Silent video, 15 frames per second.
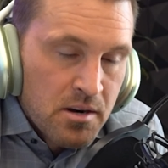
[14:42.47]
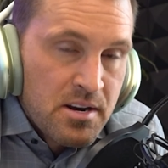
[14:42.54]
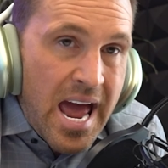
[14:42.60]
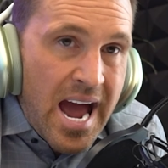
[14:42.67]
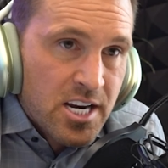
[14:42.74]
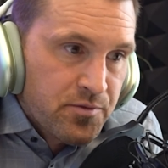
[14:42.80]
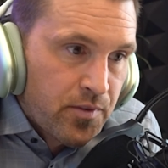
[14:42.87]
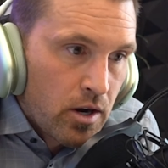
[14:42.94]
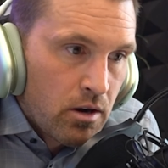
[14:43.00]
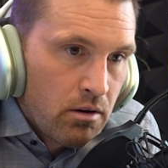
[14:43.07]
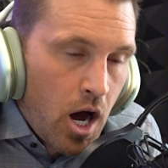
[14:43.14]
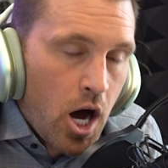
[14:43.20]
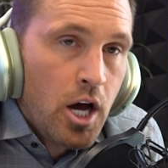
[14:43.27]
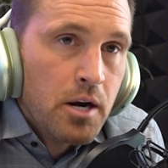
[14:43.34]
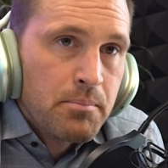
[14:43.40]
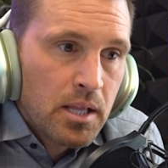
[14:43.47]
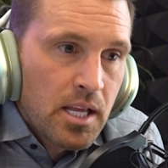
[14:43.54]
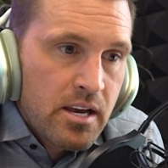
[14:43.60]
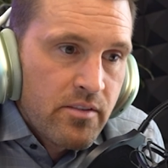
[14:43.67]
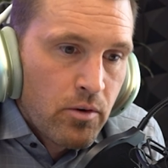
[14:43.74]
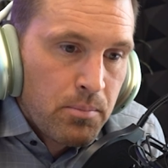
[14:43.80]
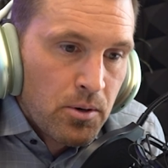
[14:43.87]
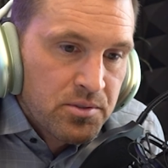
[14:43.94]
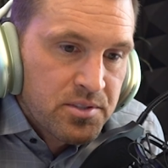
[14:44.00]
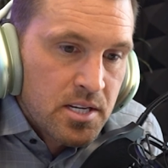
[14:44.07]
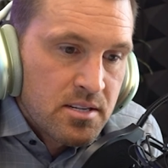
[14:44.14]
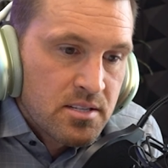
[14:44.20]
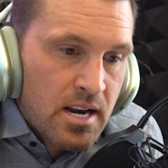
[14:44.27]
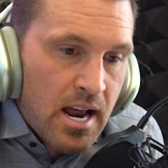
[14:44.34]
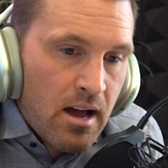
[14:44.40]
Nashville, unbelievable
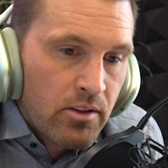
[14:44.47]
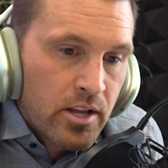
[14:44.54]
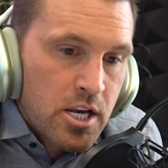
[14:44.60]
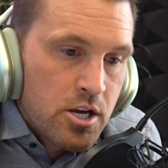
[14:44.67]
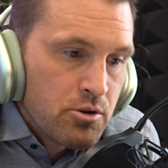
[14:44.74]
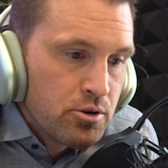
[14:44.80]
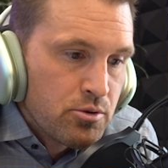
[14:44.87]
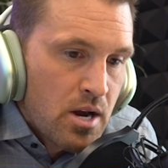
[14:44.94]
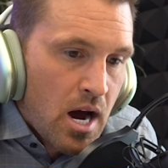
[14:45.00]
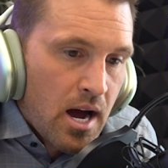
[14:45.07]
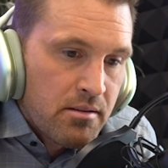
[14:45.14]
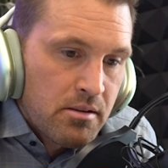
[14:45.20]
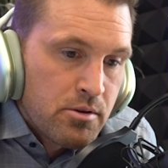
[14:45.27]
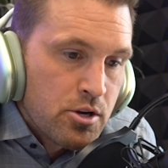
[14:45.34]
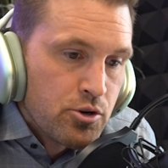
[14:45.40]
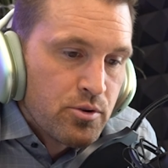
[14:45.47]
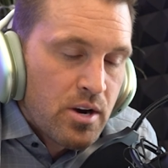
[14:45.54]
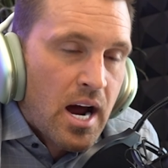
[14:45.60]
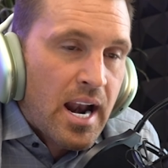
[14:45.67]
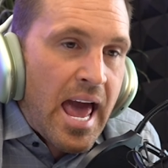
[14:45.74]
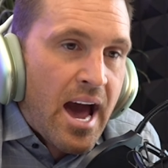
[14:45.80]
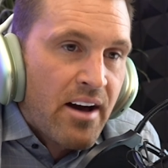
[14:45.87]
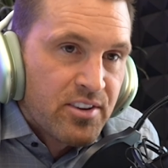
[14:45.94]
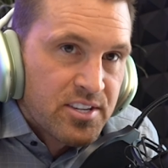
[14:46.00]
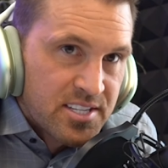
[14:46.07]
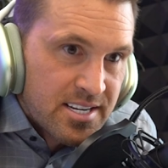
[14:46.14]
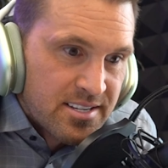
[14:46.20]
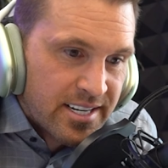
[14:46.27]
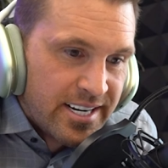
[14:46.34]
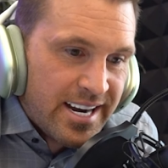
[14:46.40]
seasonality. You do not, you do not have a
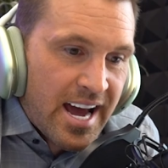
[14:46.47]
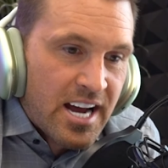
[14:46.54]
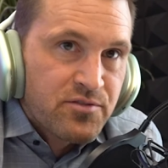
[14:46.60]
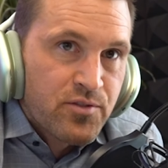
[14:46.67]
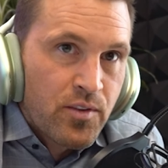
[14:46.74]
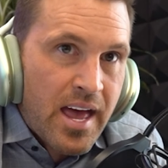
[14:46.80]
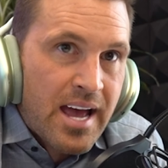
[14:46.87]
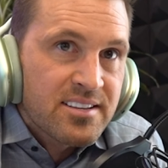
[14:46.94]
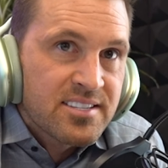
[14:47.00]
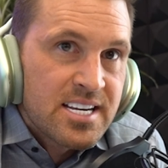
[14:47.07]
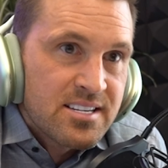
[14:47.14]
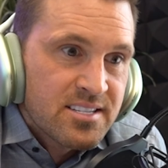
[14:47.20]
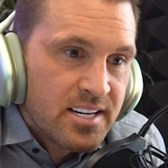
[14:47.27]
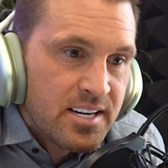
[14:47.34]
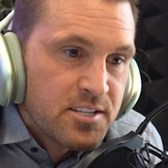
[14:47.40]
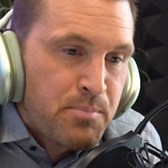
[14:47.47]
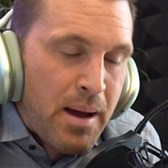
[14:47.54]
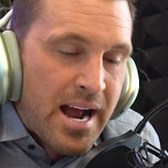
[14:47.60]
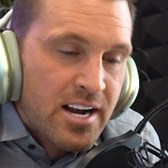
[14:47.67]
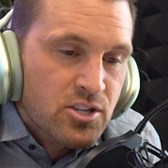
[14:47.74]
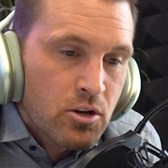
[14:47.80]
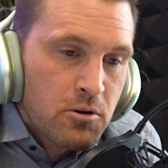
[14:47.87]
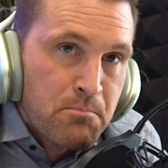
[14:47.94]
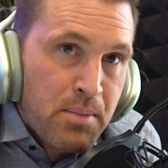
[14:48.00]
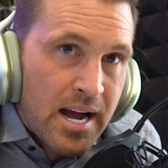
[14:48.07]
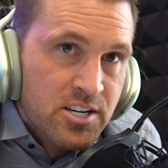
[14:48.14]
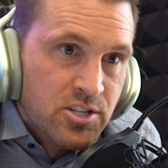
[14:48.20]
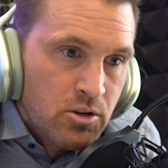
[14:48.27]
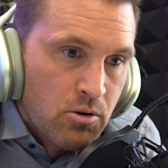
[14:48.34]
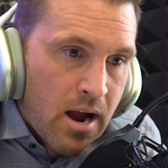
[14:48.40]
season in Nashville. That season is Bachelor and
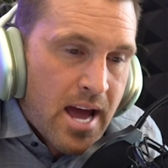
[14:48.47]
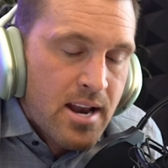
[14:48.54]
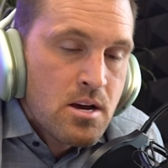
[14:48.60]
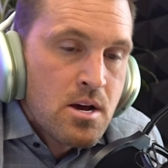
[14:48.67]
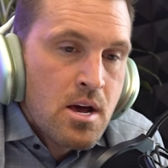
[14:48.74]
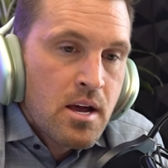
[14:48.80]
Bachelorette